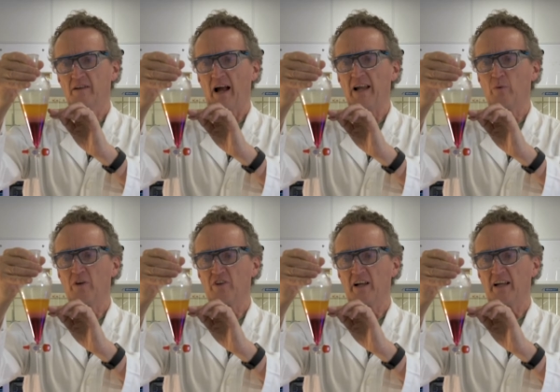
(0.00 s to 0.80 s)

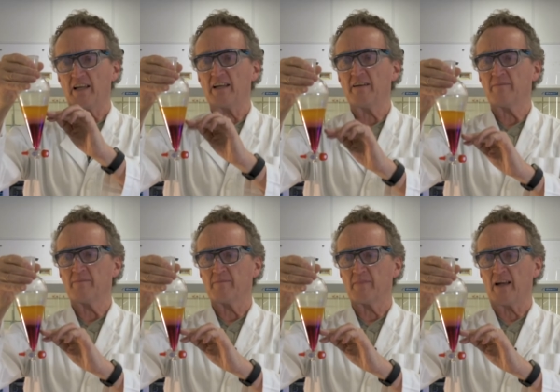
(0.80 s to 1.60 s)
aqueous layer here
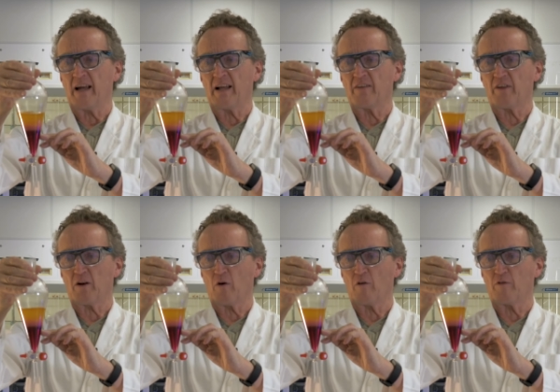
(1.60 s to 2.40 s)
and the
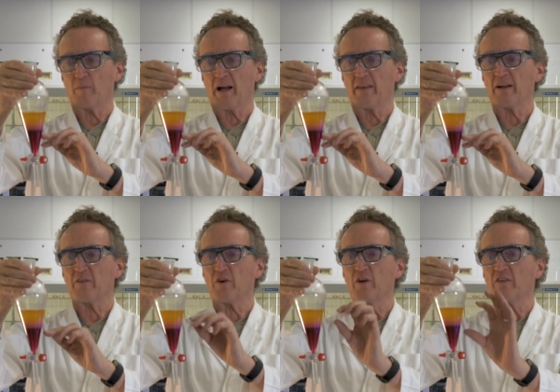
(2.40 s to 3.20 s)
chloroform layer there.
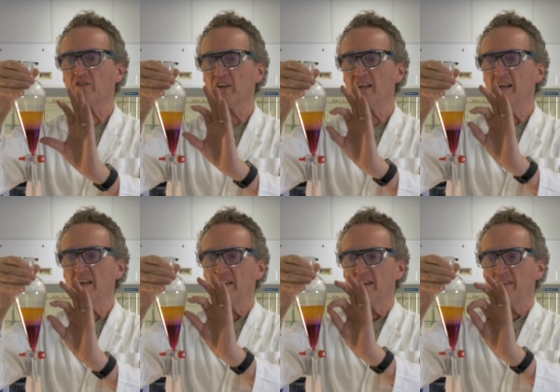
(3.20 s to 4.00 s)
And so you can see
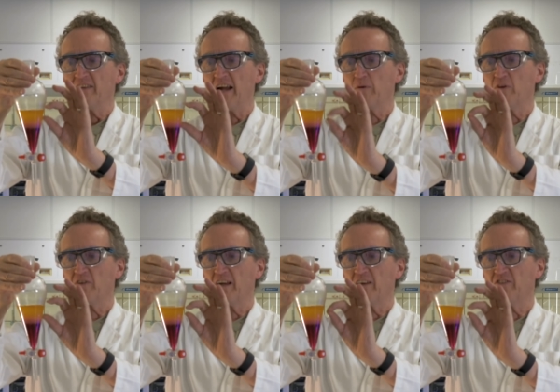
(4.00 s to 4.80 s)
the
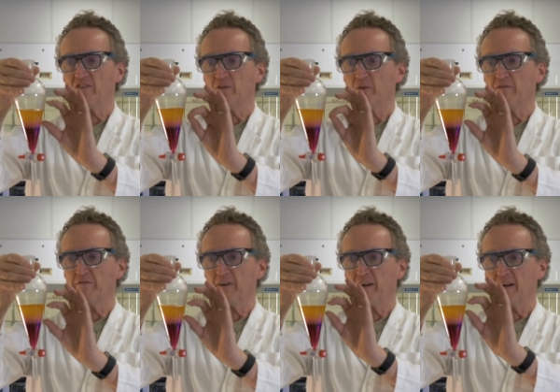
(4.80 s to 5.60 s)
aqueous layer is sort
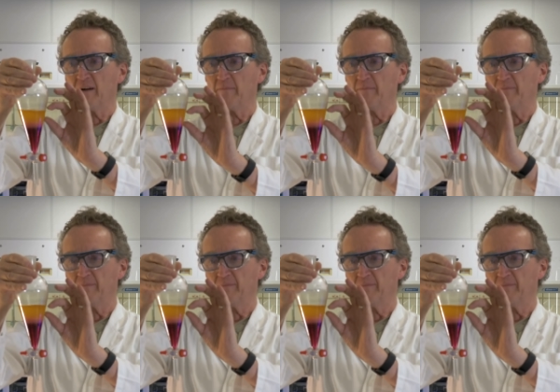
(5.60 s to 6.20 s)
of um,